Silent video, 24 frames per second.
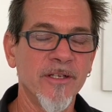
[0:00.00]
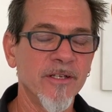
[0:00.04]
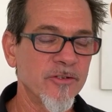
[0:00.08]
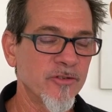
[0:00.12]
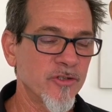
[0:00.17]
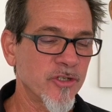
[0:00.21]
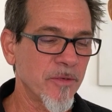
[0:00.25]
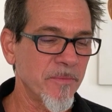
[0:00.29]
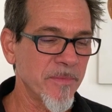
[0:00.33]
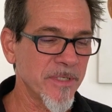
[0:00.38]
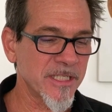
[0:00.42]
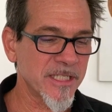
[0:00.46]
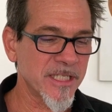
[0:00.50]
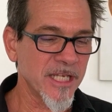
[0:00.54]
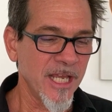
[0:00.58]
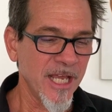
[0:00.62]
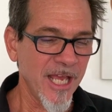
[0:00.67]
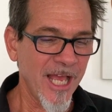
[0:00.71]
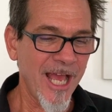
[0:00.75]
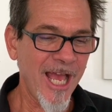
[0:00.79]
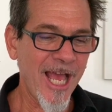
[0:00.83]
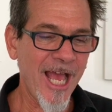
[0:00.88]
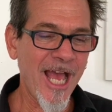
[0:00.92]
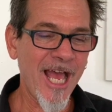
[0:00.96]

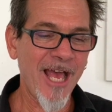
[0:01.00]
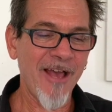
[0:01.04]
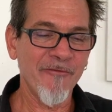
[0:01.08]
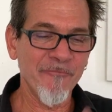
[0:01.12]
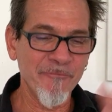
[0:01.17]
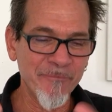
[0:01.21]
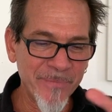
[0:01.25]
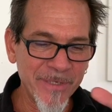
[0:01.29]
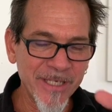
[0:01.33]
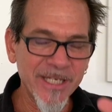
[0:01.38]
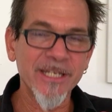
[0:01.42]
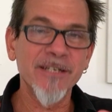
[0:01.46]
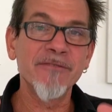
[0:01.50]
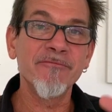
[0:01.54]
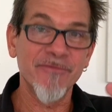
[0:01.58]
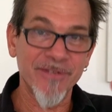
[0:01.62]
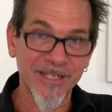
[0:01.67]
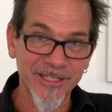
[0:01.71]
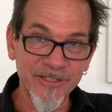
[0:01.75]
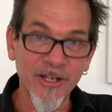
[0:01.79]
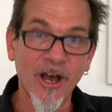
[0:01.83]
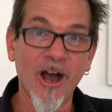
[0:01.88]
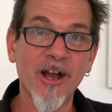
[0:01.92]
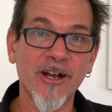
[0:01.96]
Shamans have been
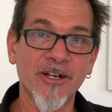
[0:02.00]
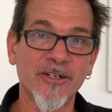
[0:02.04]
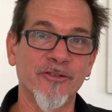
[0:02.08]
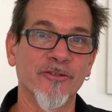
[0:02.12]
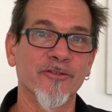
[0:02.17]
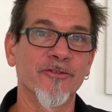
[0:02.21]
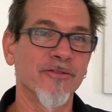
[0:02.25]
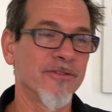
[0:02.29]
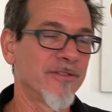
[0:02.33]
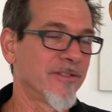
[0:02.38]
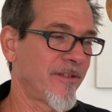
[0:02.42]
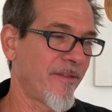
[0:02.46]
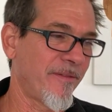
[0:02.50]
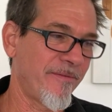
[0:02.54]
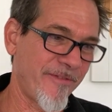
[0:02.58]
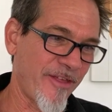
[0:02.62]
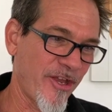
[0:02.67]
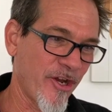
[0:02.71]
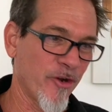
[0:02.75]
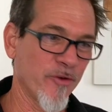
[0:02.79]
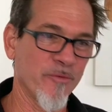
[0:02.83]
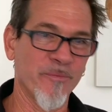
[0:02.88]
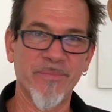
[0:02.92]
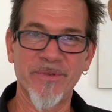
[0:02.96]
the doctors, the
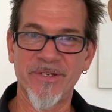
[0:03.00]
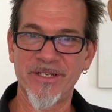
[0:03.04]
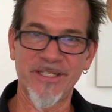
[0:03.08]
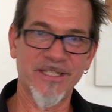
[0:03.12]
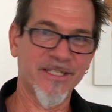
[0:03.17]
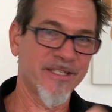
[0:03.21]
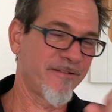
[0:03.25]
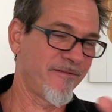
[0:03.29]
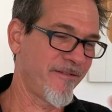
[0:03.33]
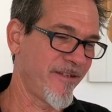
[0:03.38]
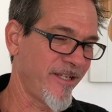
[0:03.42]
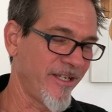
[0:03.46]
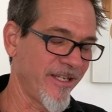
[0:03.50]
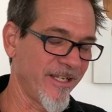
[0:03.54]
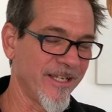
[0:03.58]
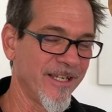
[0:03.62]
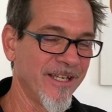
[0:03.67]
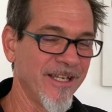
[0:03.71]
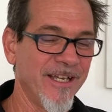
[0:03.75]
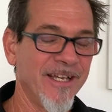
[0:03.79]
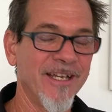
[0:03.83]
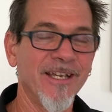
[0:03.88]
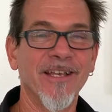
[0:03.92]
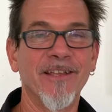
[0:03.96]
therapists, the